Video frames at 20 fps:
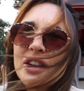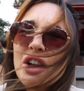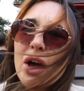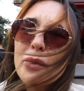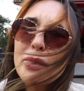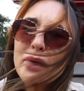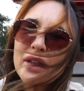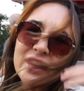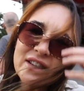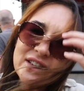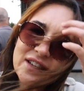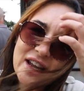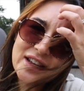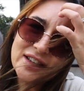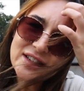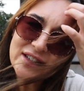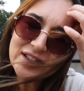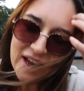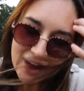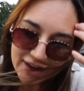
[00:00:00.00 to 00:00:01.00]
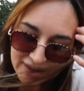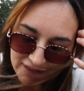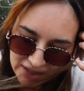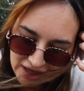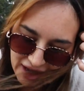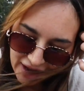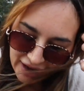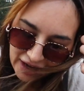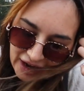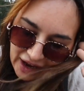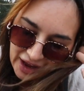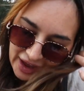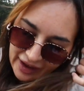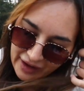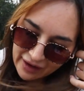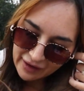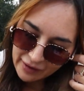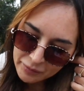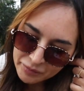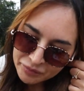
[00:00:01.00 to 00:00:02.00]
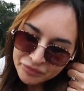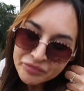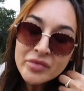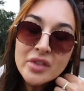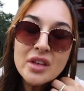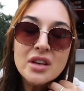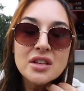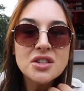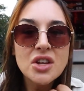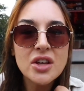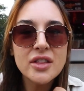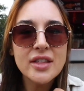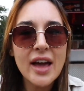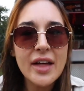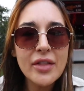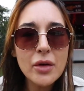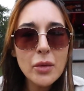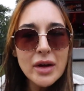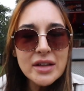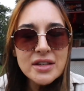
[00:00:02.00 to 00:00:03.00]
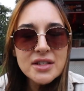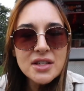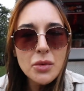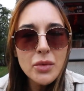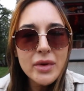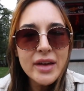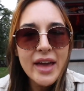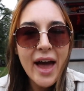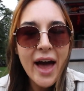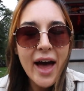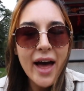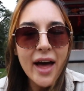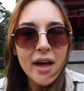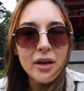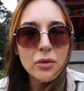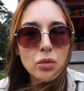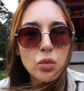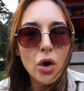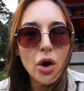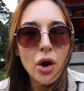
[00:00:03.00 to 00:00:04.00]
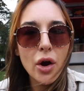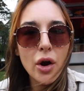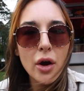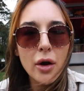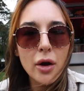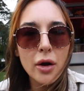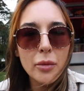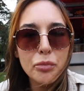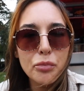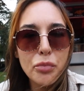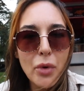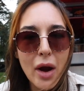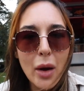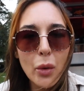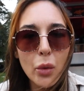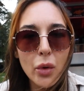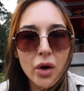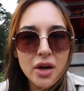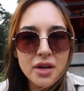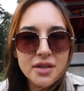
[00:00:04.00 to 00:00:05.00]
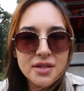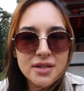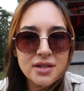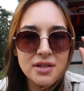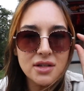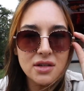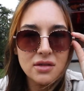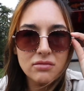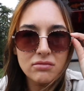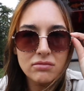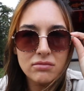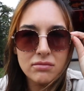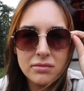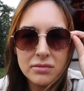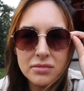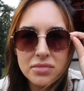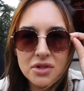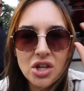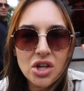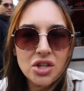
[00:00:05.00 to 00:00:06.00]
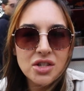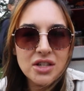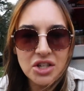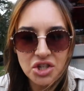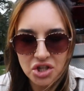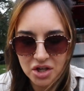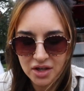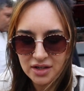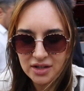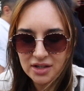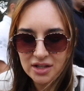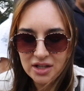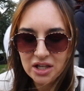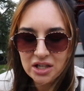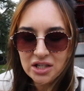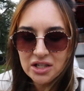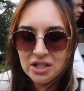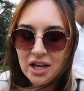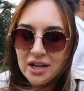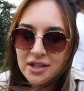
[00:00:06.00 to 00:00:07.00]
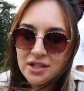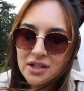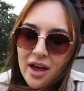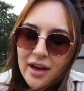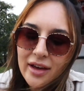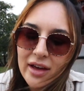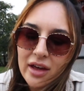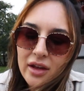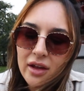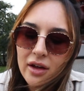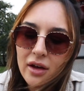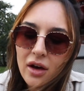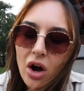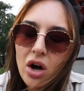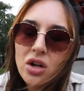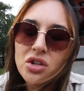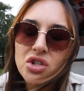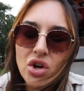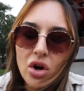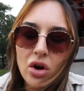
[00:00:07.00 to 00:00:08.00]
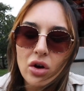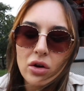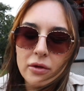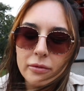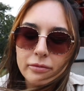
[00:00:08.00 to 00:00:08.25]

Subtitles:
No, but it does taste like a... So the other ones that we had were bratwurst sausages. This tastes like a hot dog.